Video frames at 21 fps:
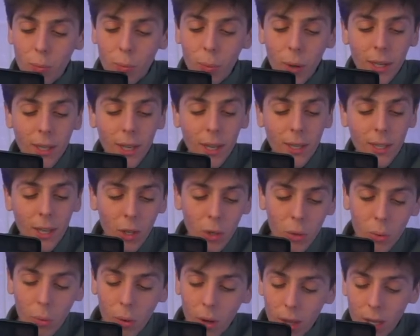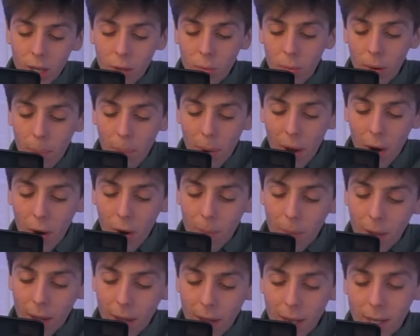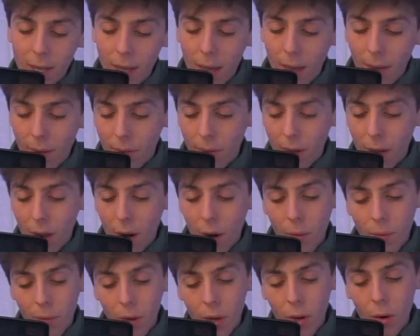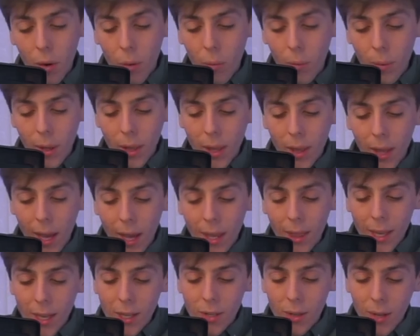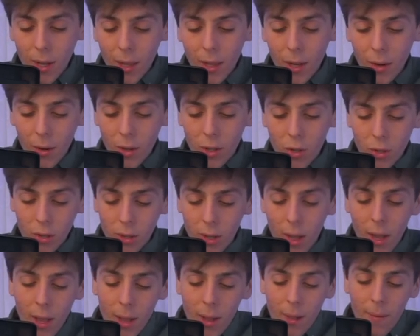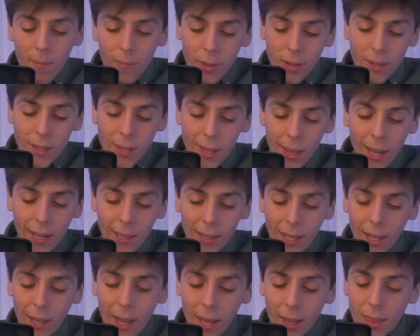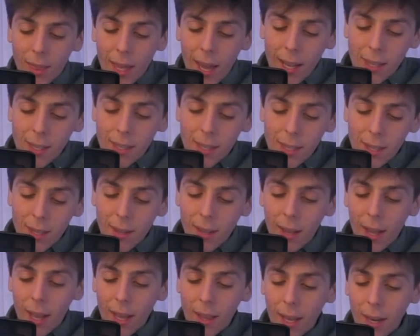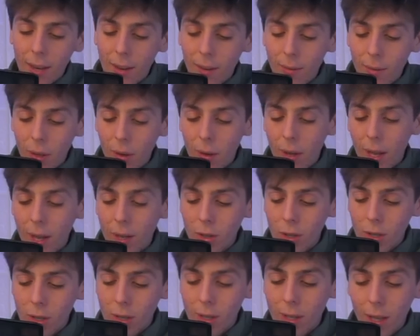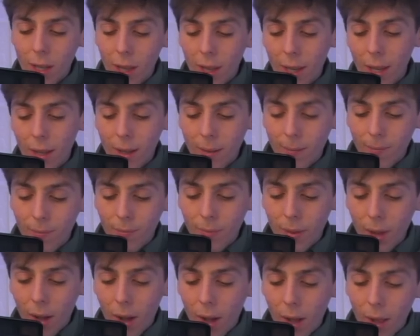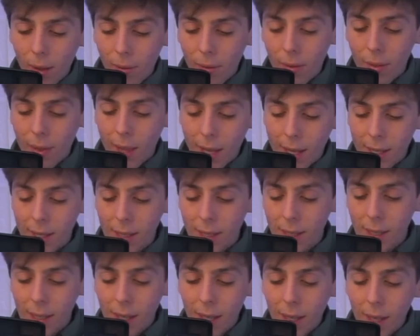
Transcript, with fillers: retouching tool, this repair, because if you know if you don't really like this, you can literally just select it like this, and then you can just delete all of this.